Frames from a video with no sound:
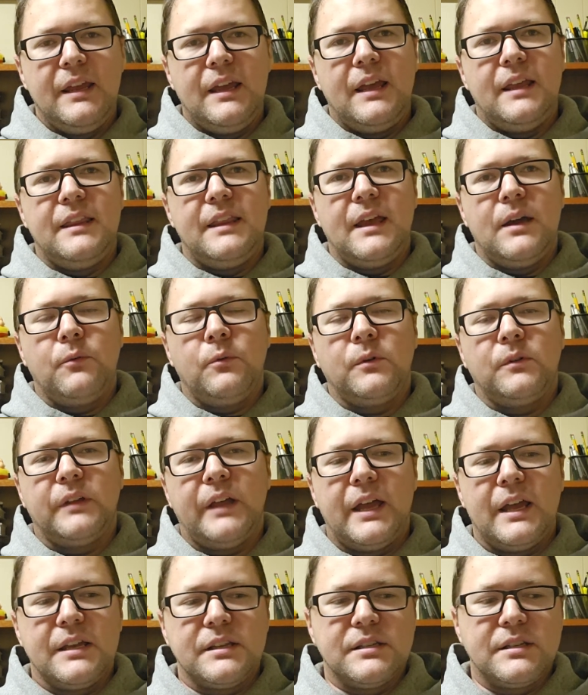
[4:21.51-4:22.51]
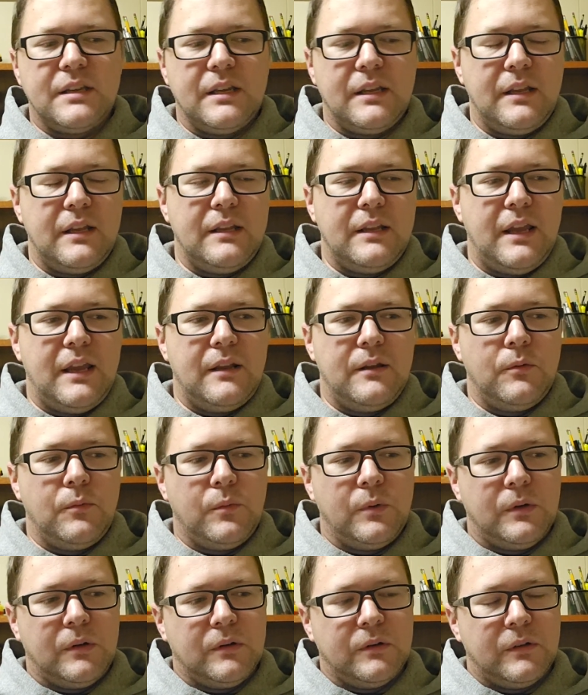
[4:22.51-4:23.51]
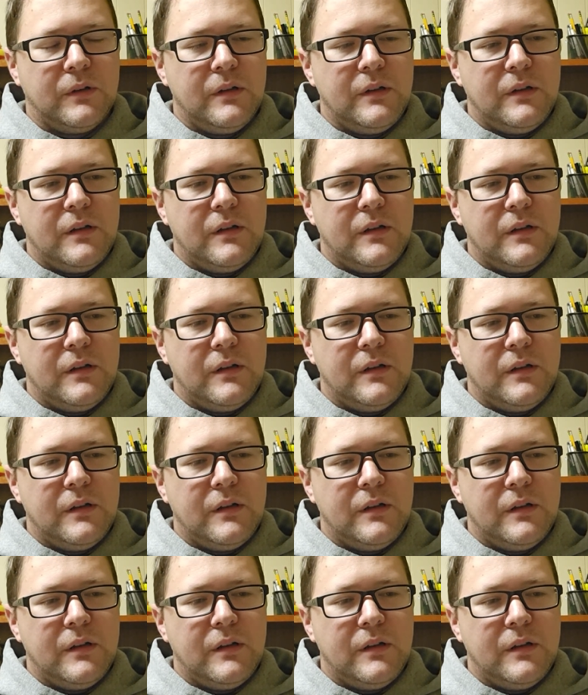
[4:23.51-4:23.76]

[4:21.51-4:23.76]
and that will last, and it will